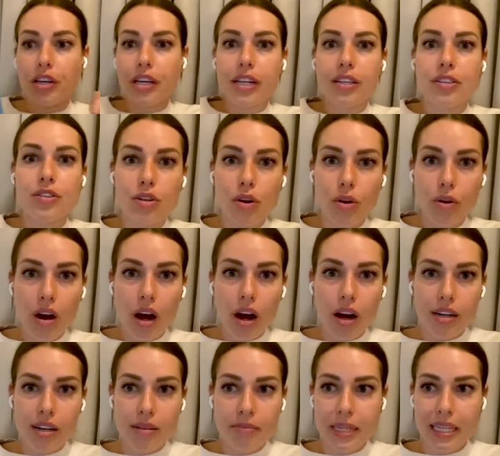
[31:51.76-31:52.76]
you can get
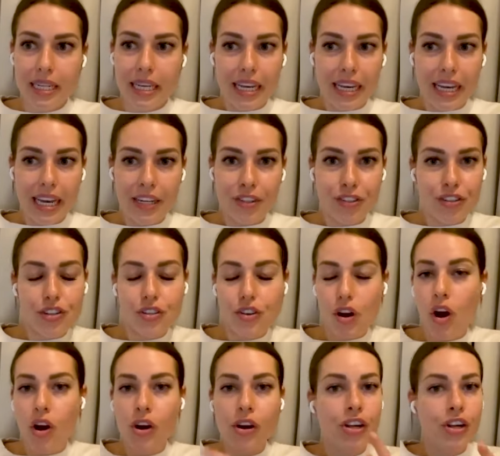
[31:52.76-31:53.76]
so caught up in it and
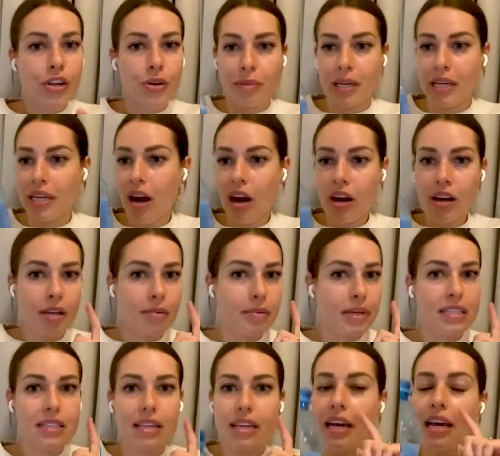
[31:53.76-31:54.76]
just argument,
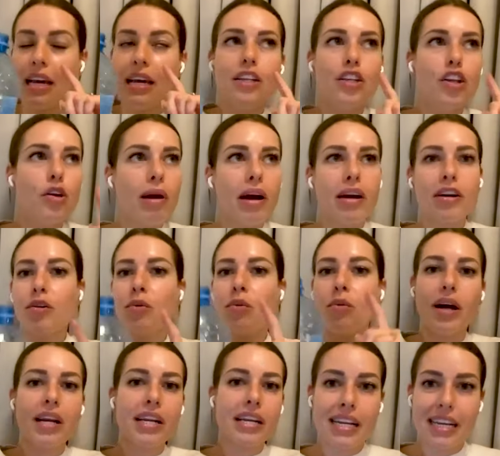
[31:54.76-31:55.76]
argument. It's like no
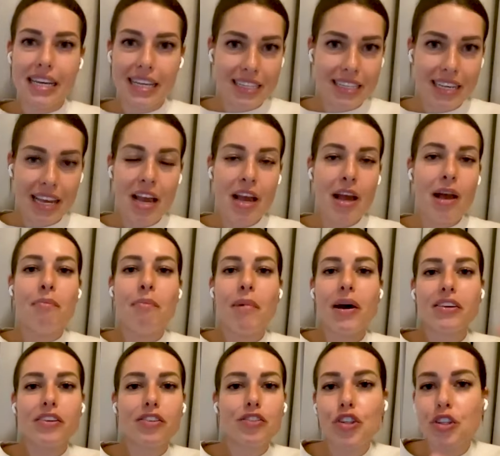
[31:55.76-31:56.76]
matter what it is.
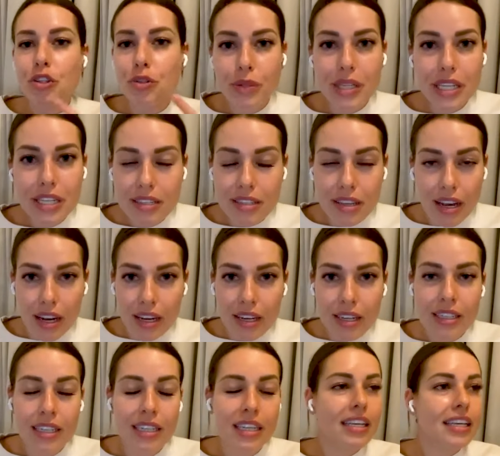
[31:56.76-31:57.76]
Mother
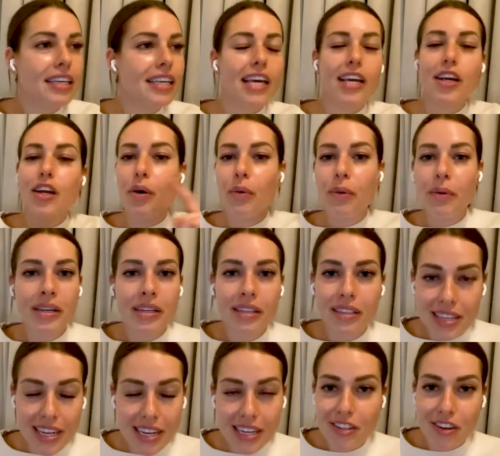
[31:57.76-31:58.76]
Teresa can go
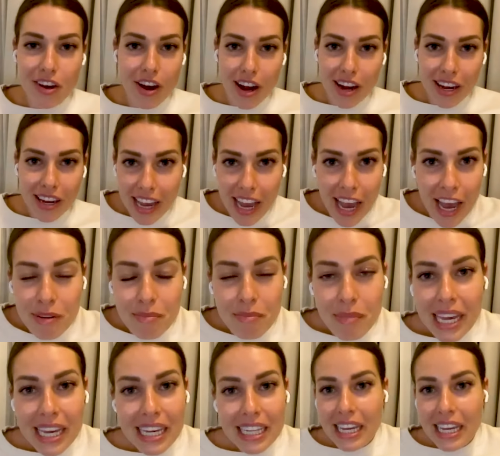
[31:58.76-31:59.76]
on TikTok and